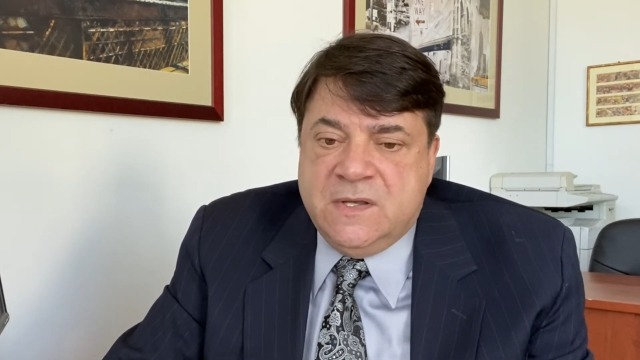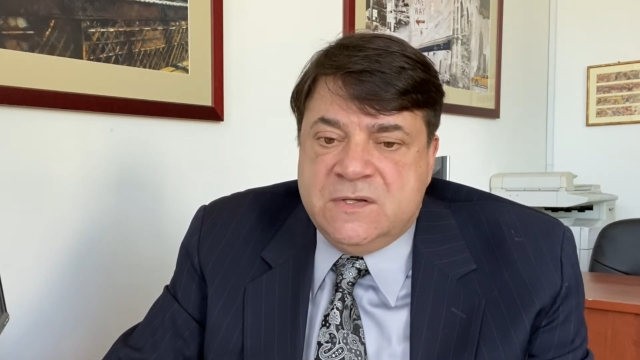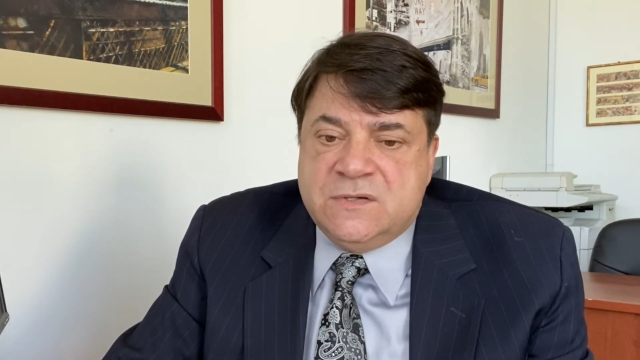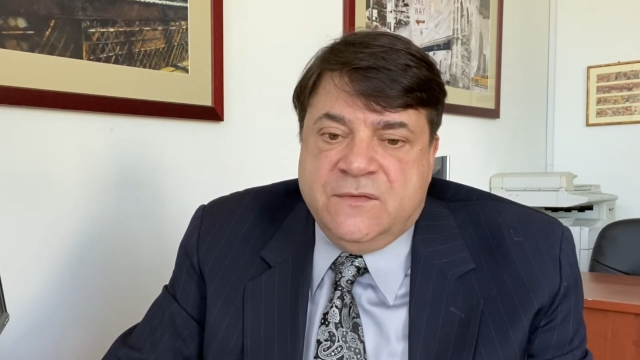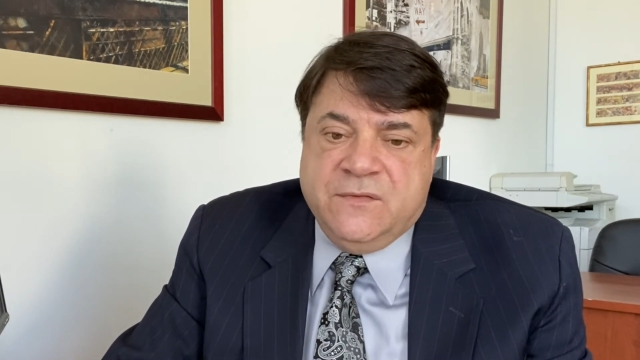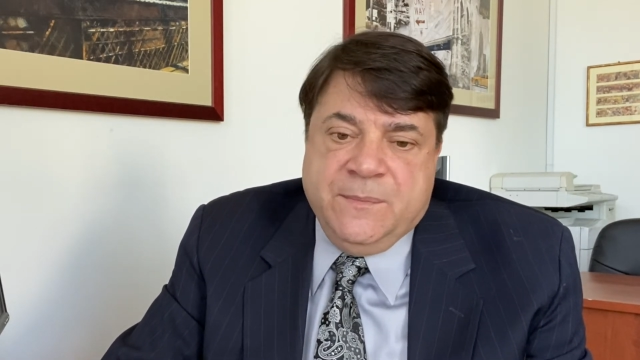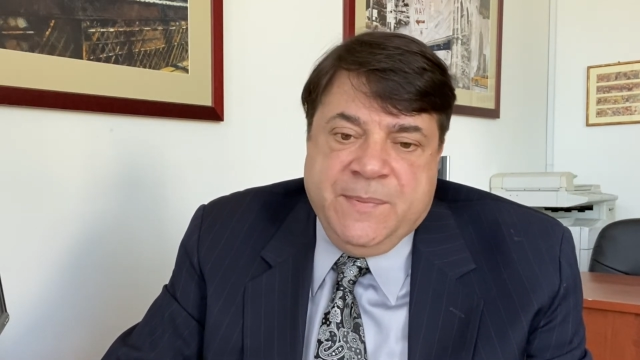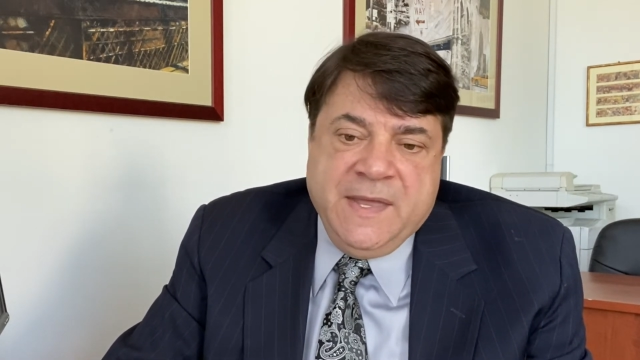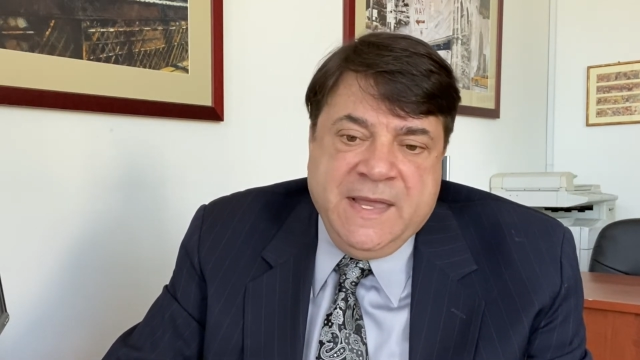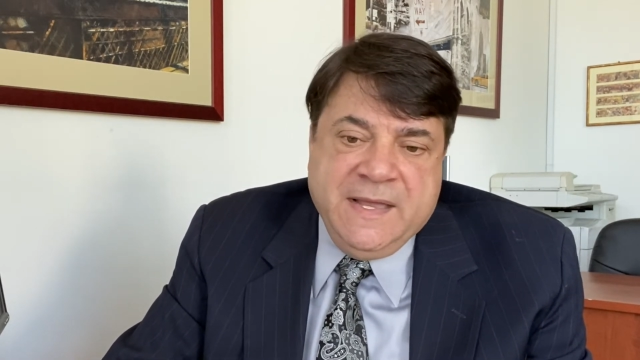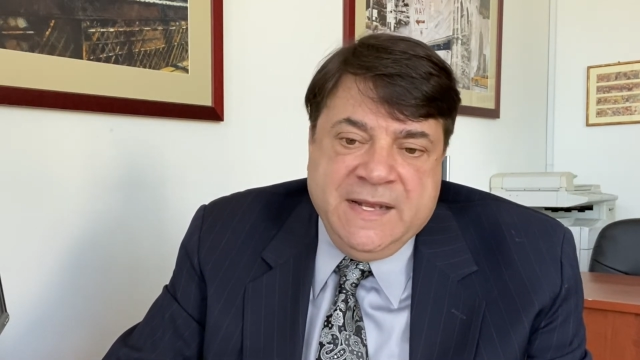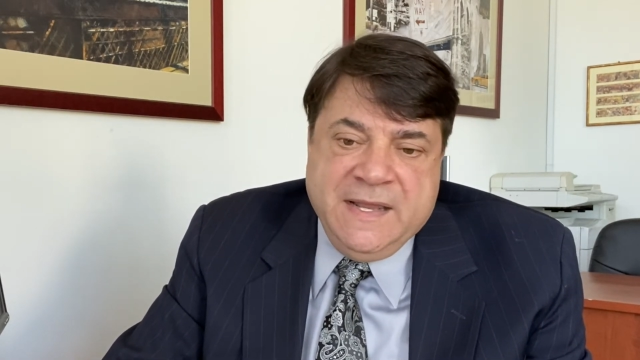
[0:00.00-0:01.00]
So if you're
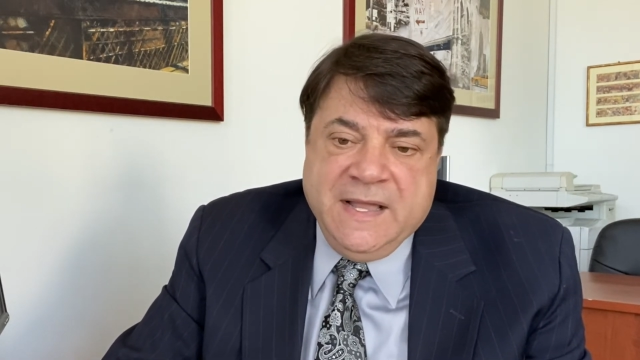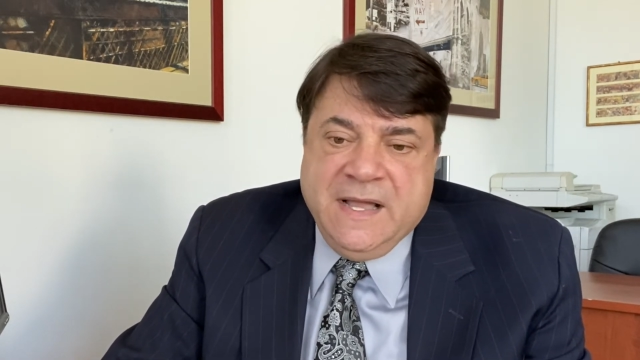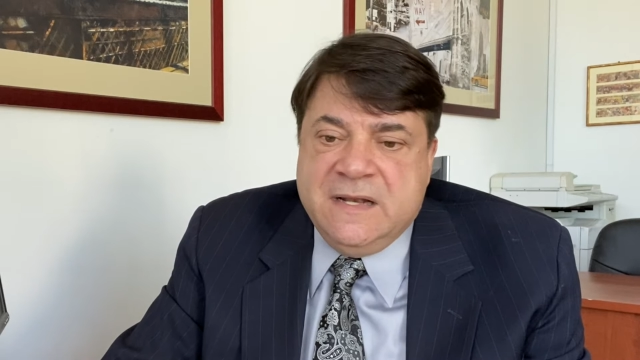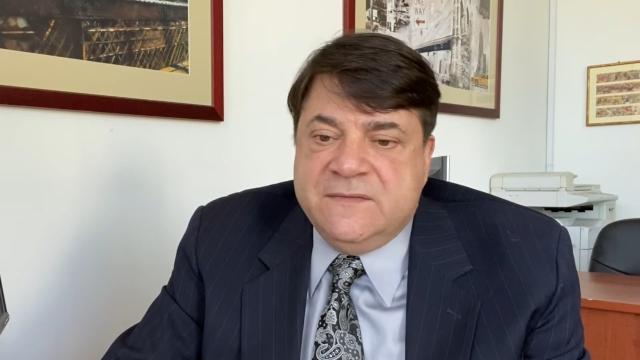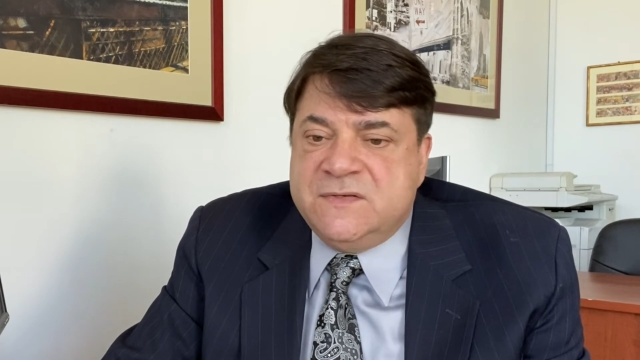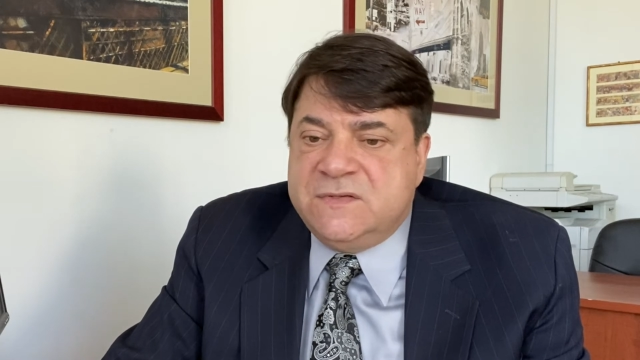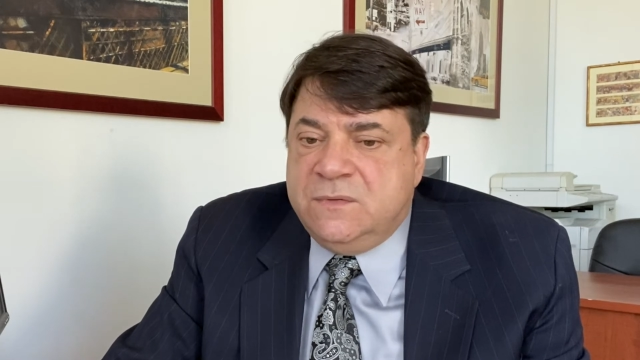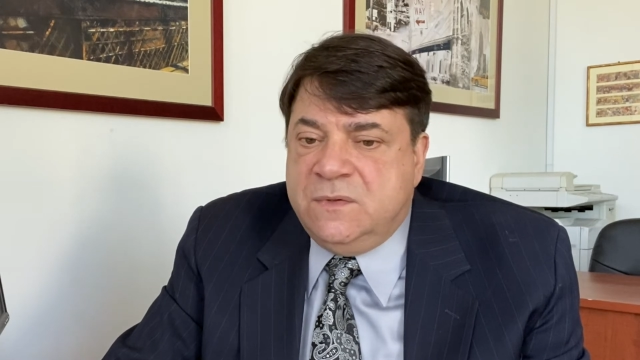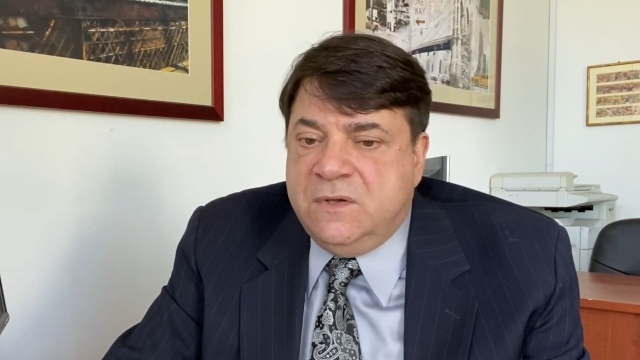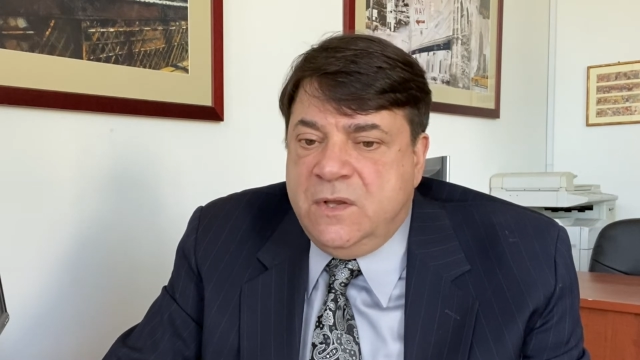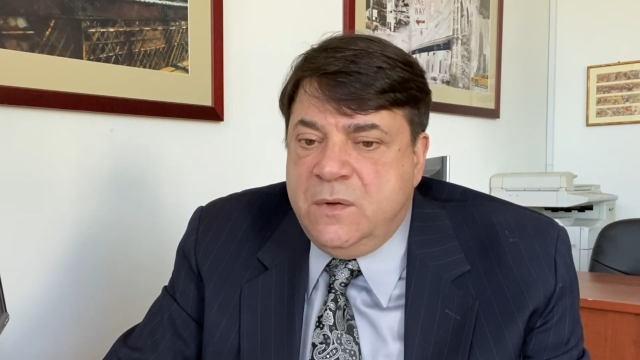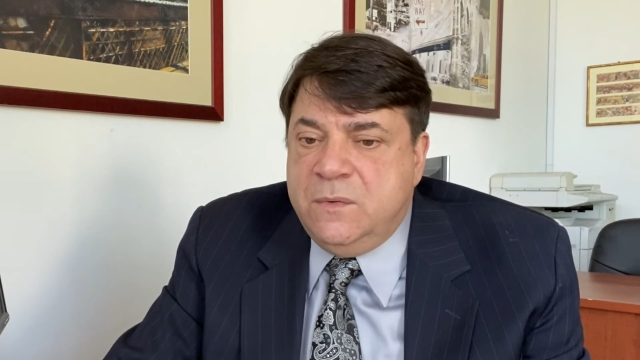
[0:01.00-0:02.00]
paying any kind of a
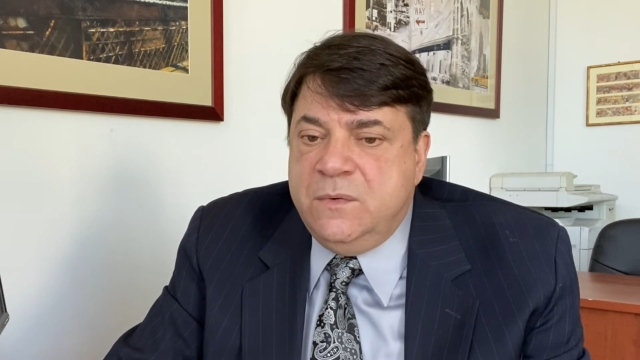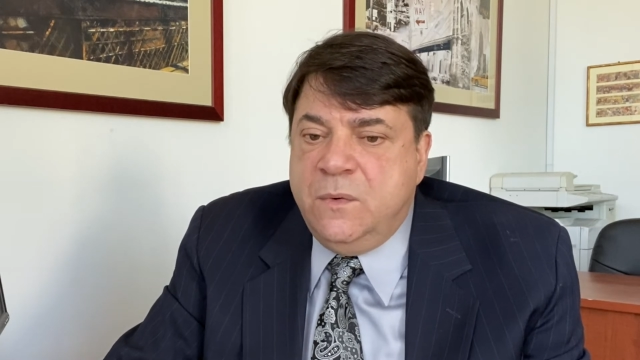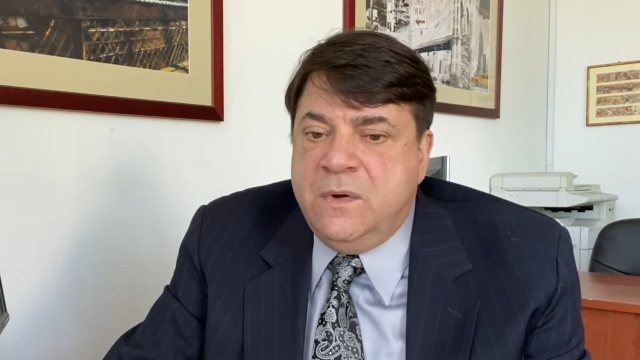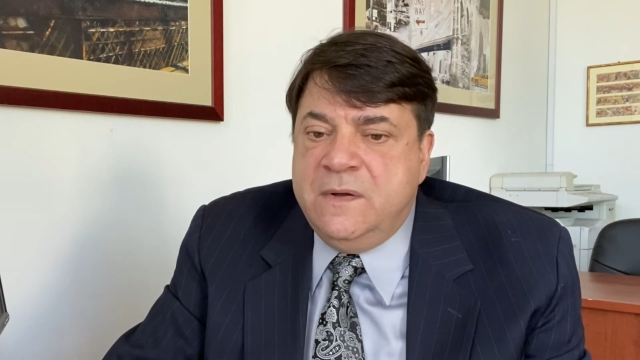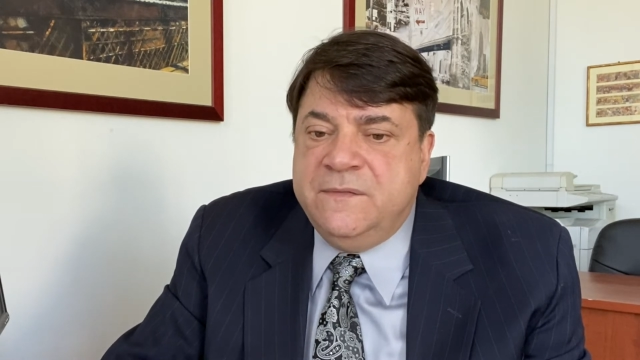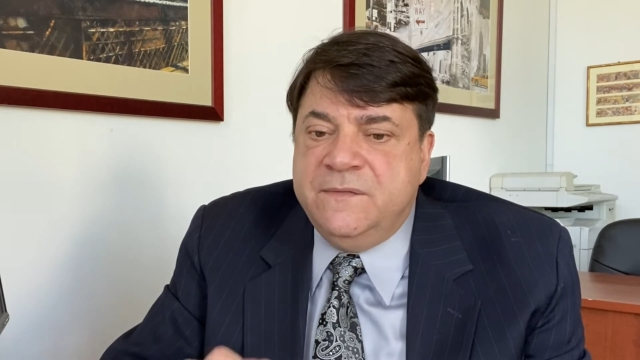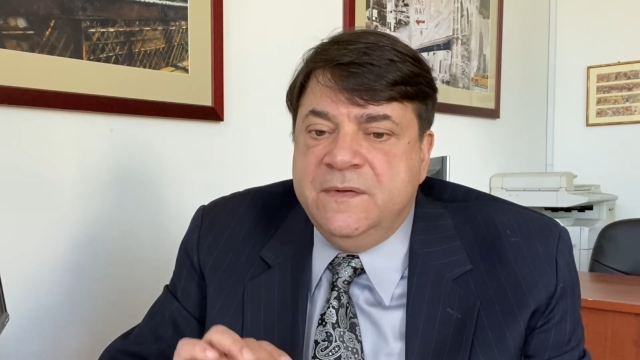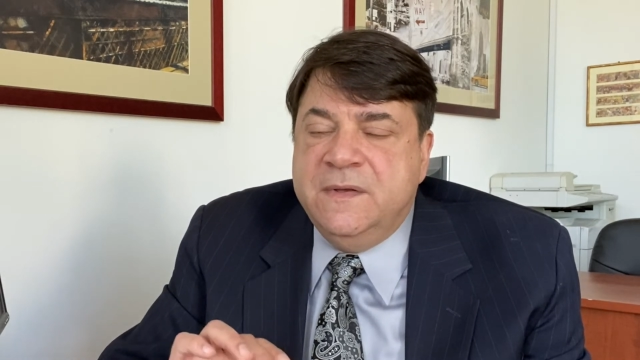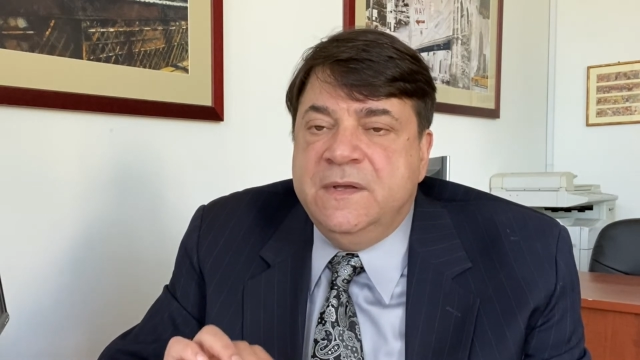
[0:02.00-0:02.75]
student loan off,